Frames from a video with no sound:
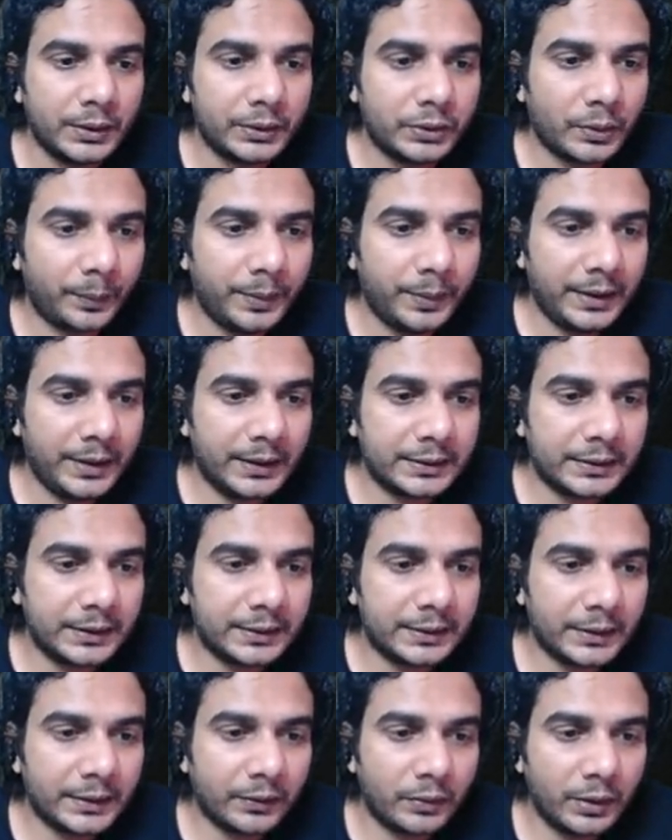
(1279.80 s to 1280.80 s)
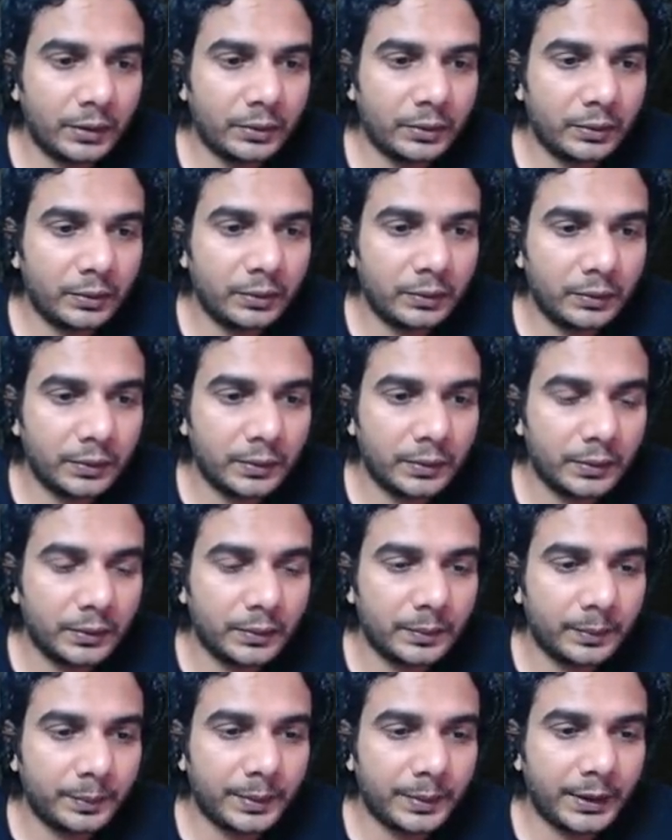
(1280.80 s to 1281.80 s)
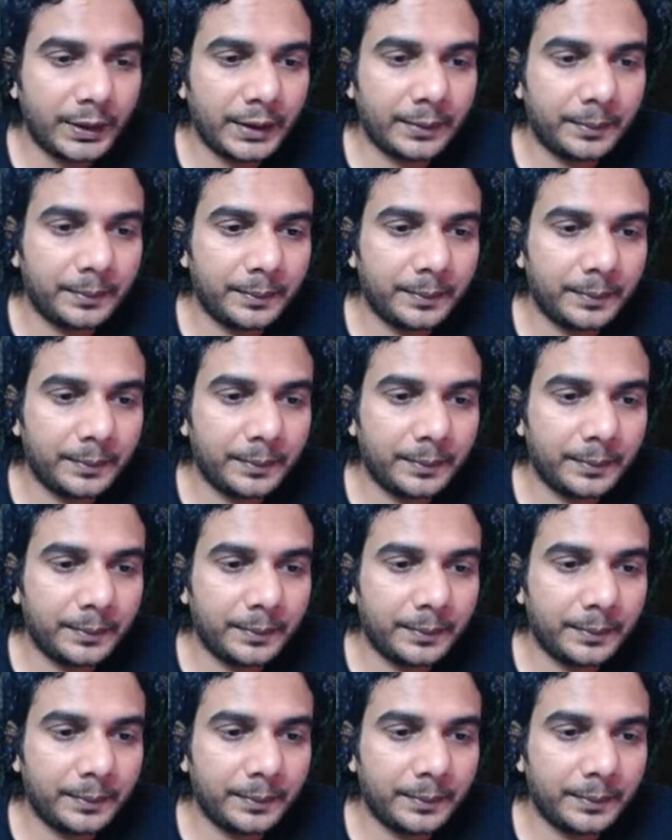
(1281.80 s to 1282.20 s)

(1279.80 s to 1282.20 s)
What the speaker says: So PS is equal to PM.